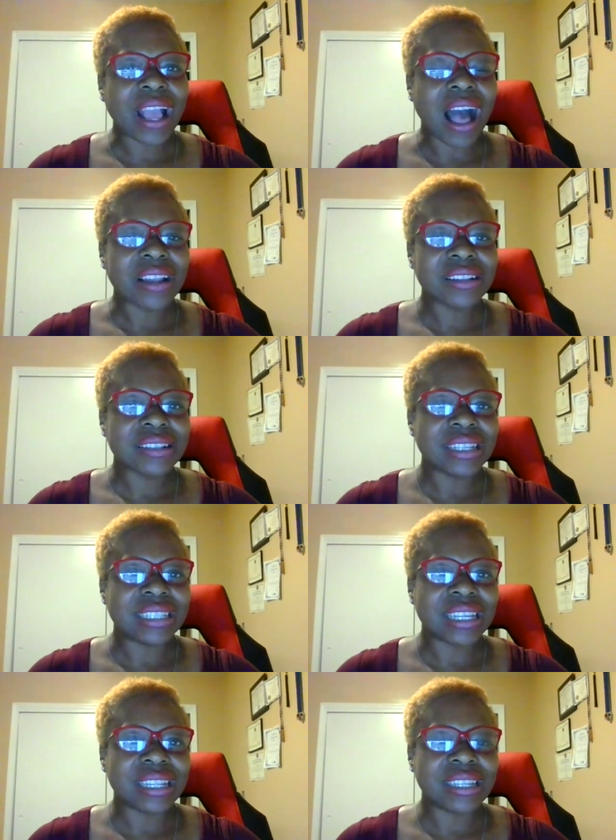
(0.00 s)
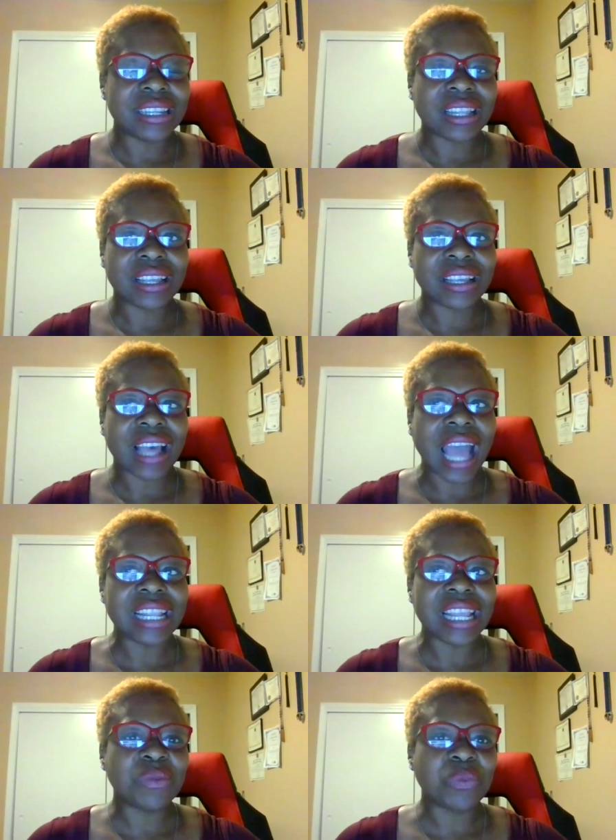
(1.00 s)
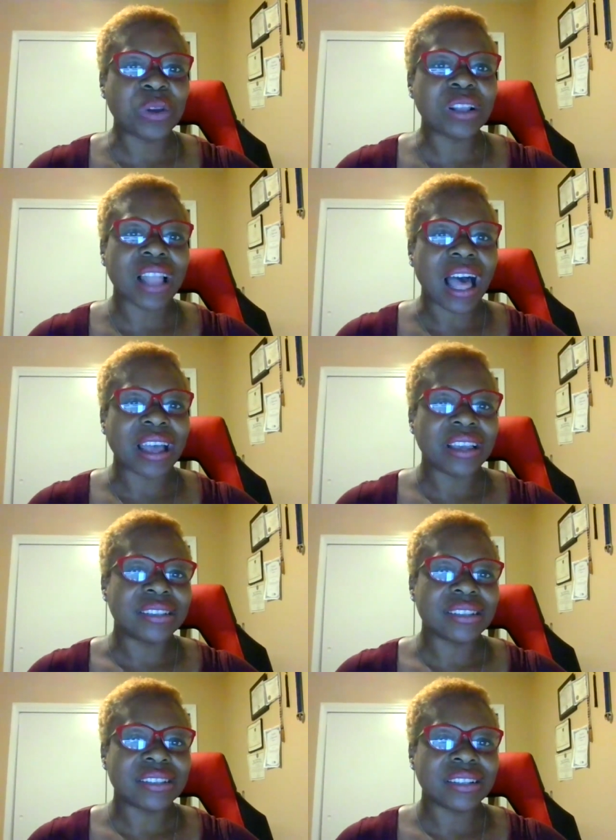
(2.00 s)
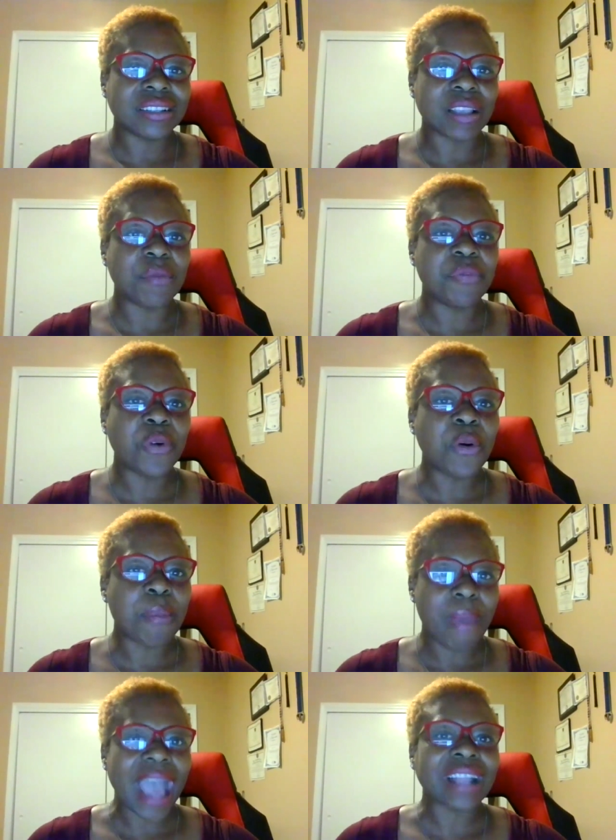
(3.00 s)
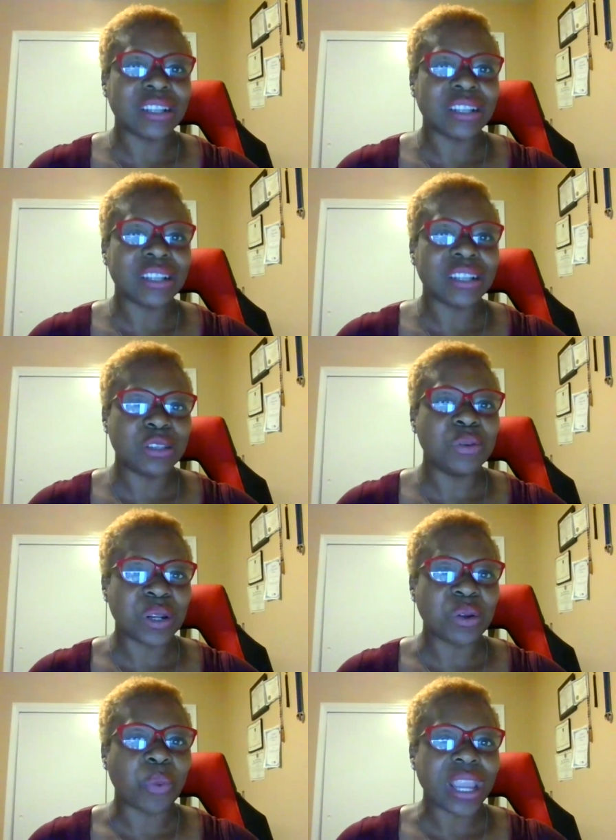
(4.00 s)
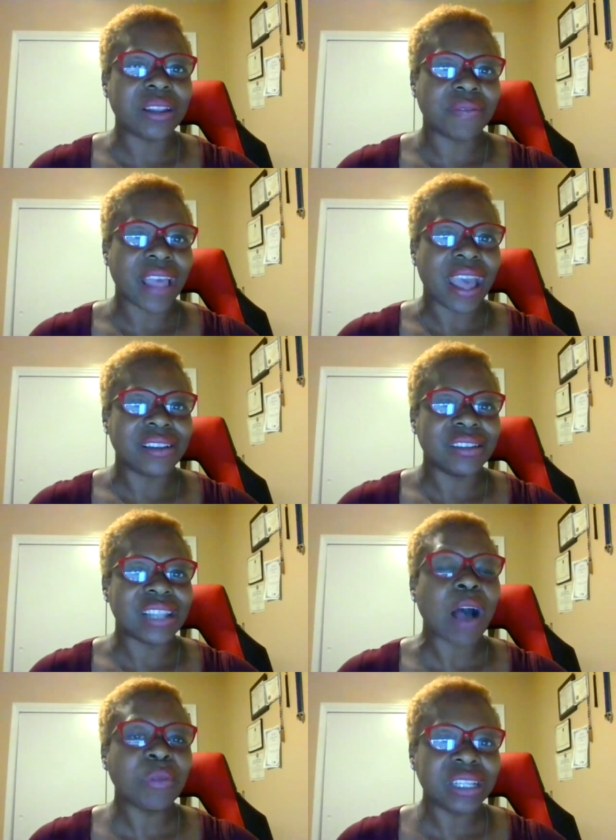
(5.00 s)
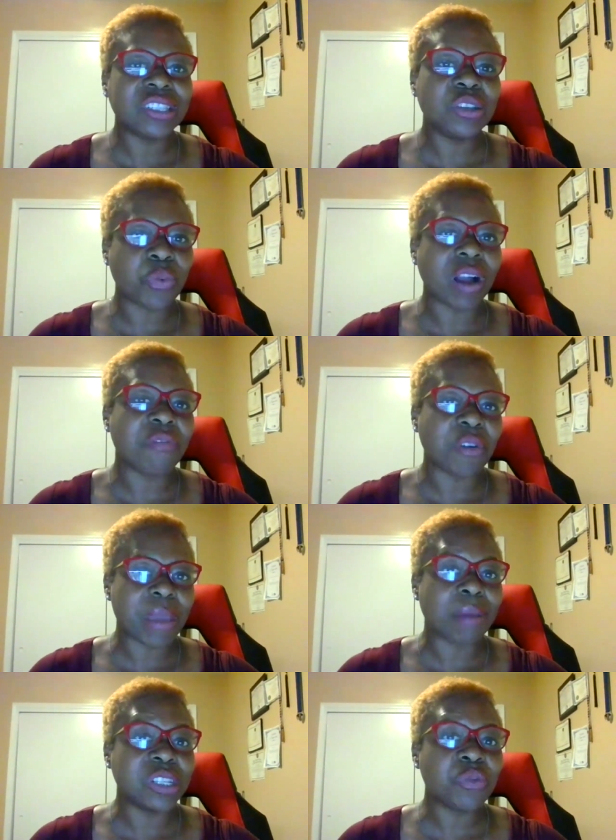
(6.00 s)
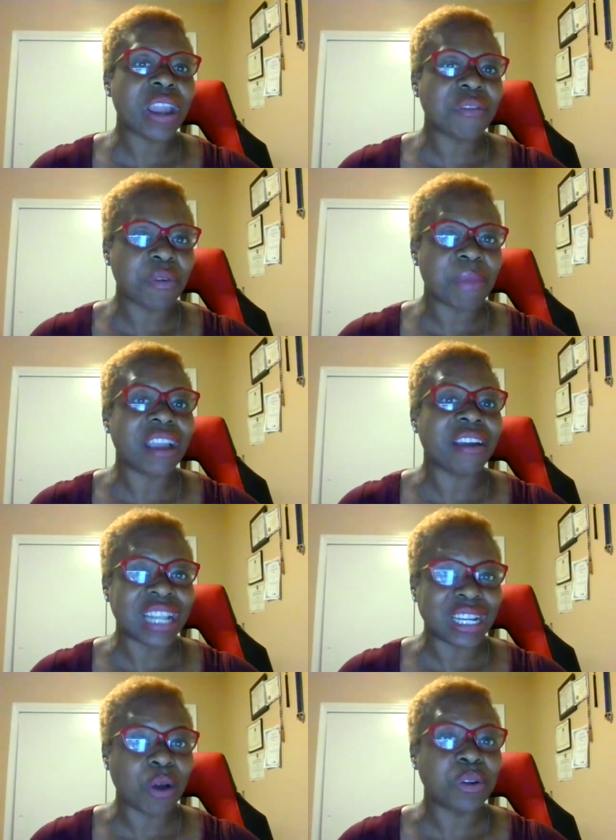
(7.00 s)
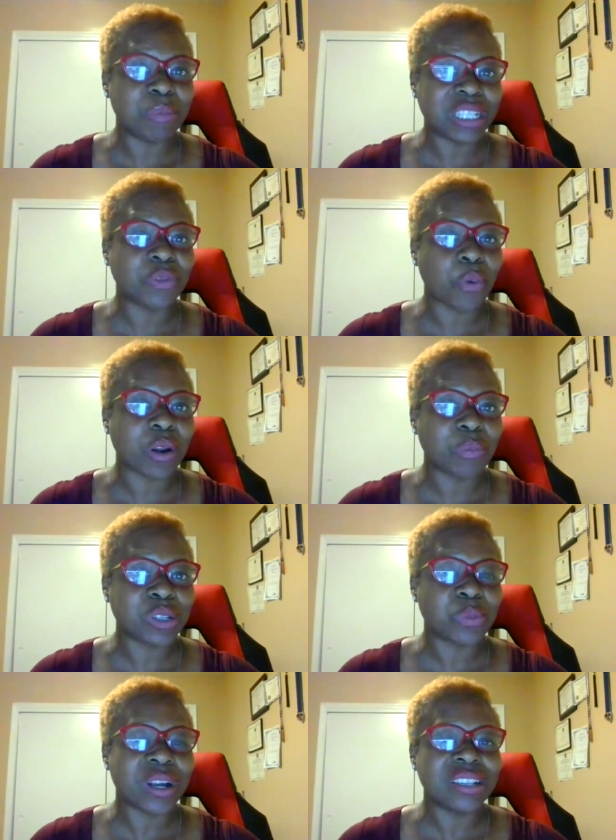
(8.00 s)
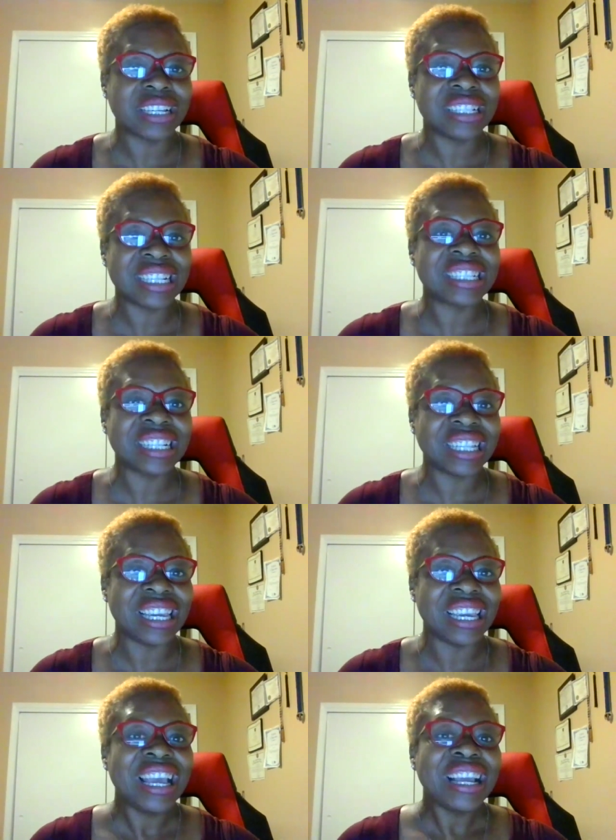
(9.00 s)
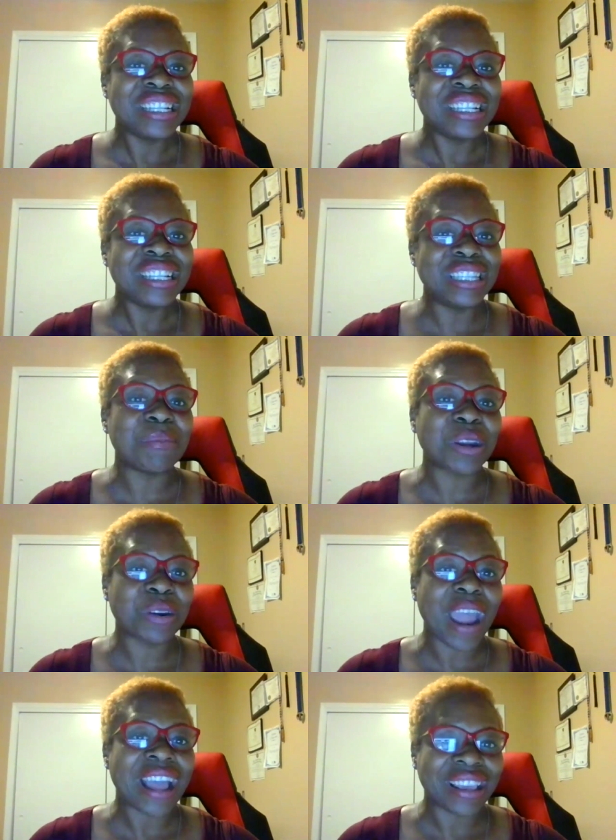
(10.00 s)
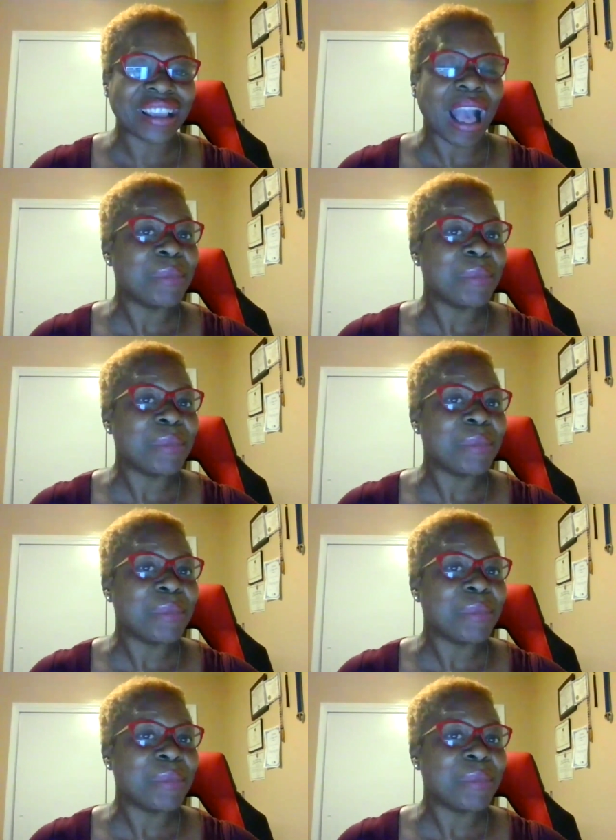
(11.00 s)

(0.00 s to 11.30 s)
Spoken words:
honestly didn't realize the full magnitude and the weight of that. Not only did she run for mayor, but she ran for mayor in Daytona Beach, Florida, which was consistently Democratic.